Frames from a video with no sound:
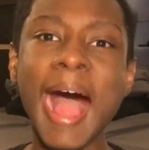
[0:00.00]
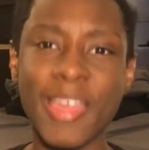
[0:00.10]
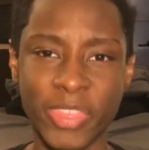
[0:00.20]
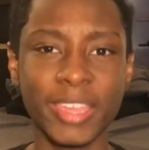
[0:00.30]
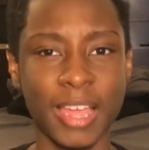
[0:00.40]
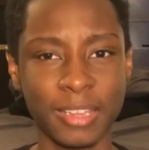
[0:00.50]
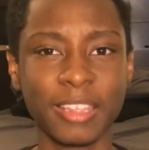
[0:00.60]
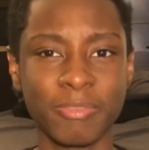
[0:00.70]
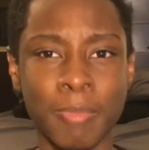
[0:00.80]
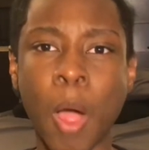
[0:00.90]
I think I
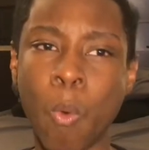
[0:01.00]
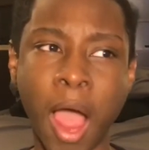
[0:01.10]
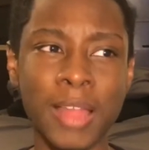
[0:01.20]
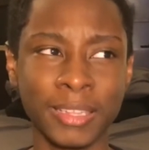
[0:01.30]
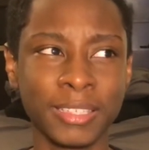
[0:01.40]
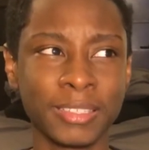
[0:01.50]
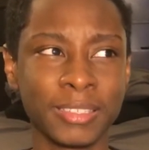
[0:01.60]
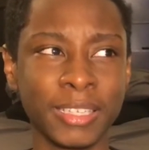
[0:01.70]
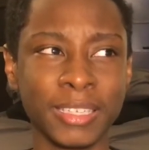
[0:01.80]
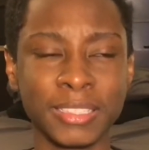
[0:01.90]
left my wallet
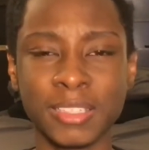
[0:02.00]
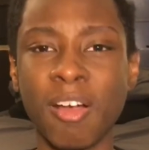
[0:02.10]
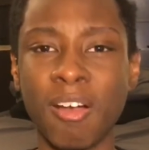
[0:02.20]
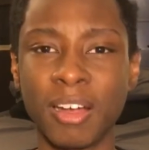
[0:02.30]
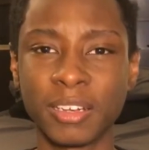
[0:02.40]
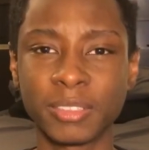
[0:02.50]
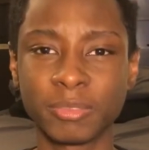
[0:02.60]
in this car.